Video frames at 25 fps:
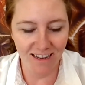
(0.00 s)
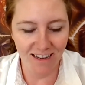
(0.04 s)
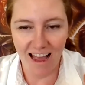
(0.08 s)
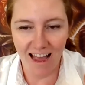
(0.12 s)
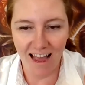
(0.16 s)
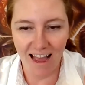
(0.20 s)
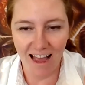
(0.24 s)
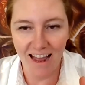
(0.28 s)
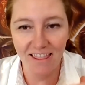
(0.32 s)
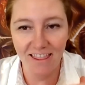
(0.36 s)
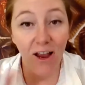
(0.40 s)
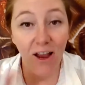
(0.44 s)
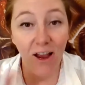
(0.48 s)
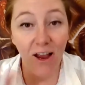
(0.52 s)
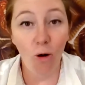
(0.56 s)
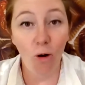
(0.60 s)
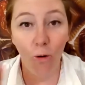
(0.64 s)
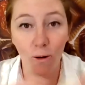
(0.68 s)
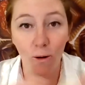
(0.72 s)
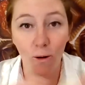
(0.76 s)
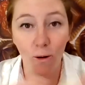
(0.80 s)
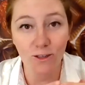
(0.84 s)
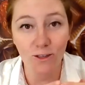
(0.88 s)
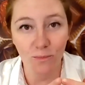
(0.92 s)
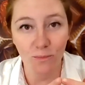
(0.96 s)
And they
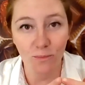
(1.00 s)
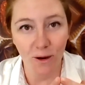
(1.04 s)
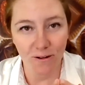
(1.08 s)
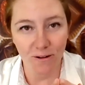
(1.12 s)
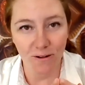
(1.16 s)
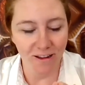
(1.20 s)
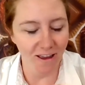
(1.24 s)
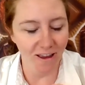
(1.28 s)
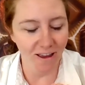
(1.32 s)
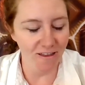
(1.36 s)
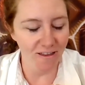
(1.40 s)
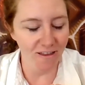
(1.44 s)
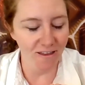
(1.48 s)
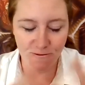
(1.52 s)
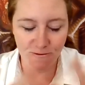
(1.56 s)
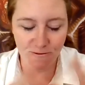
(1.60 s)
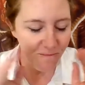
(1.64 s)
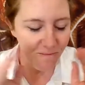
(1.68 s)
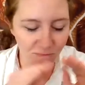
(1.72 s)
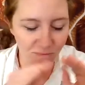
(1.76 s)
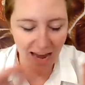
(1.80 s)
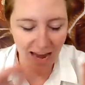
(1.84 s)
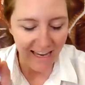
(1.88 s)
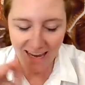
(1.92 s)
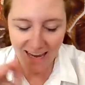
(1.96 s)
always are paired together.
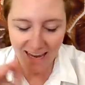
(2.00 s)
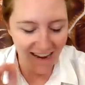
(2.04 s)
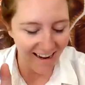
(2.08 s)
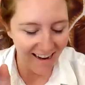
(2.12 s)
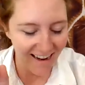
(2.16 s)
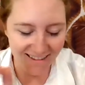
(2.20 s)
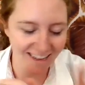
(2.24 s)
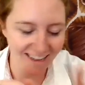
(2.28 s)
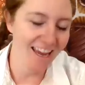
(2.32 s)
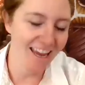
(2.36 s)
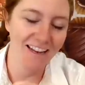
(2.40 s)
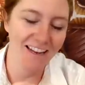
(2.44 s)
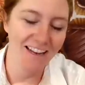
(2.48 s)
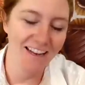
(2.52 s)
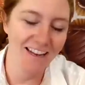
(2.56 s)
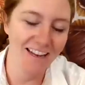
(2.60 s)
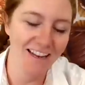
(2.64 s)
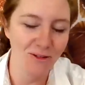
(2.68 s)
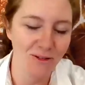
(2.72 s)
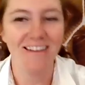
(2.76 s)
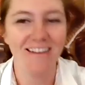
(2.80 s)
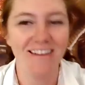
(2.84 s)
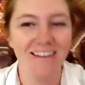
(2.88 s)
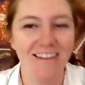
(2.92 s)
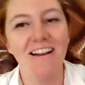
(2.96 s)
I can't do
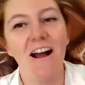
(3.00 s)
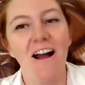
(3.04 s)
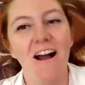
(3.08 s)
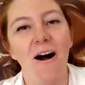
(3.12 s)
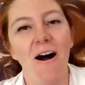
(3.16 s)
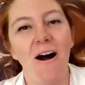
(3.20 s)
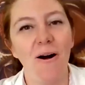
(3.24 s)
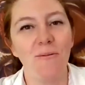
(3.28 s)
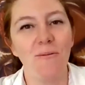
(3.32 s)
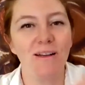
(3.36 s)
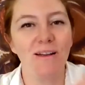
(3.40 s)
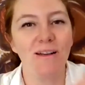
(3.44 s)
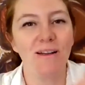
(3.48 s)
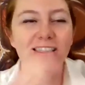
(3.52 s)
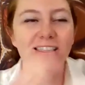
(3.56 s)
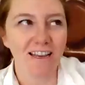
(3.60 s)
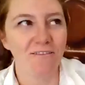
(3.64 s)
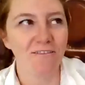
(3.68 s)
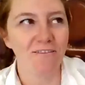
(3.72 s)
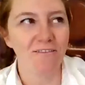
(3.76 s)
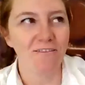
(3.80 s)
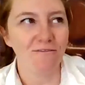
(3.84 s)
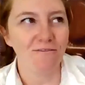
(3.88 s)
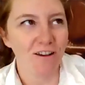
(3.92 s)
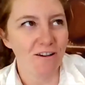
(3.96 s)
it. My
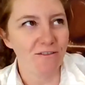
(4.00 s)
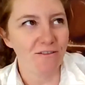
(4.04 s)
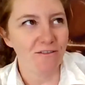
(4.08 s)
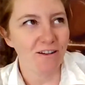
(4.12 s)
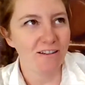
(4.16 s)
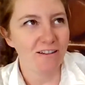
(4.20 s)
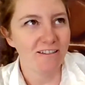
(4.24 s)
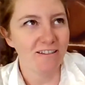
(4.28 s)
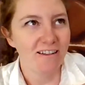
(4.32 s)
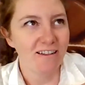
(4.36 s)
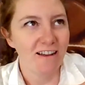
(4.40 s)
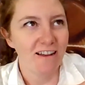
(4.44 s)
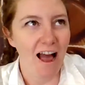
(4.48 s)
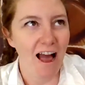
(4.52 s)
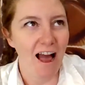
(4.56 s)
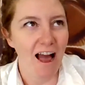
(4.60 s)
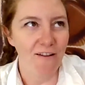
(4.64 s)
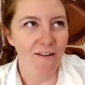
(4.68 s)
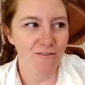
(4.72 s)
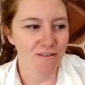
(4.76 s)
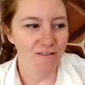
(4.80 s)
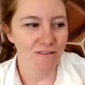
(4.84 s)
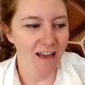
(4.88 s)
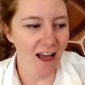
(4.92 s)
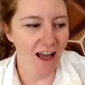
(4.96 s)
second favorite after
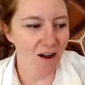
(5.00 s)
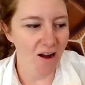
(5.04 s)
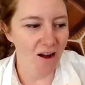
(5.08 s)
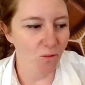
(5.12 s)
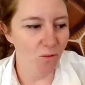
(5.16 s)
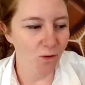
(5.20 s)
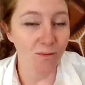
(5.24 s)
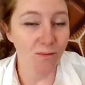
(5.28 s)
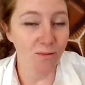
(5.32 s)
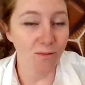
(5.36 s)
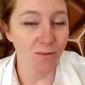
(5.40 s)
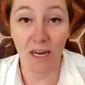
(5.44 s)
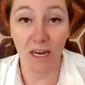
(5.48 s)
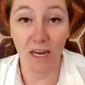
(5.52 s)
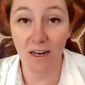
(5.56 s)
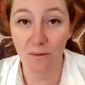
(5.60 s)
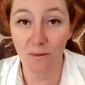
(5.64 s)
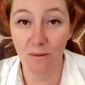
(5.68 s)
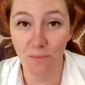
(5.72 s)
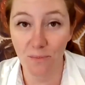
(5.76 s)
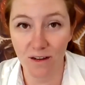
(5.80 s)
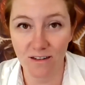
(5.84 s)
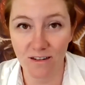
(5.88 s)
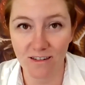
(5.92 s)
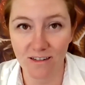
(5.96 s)
that was peanut
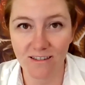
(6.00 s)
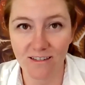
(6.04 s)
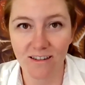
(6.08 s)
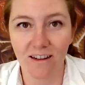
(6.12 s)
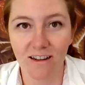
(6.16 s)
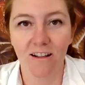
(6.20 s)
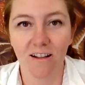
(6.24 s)
butter.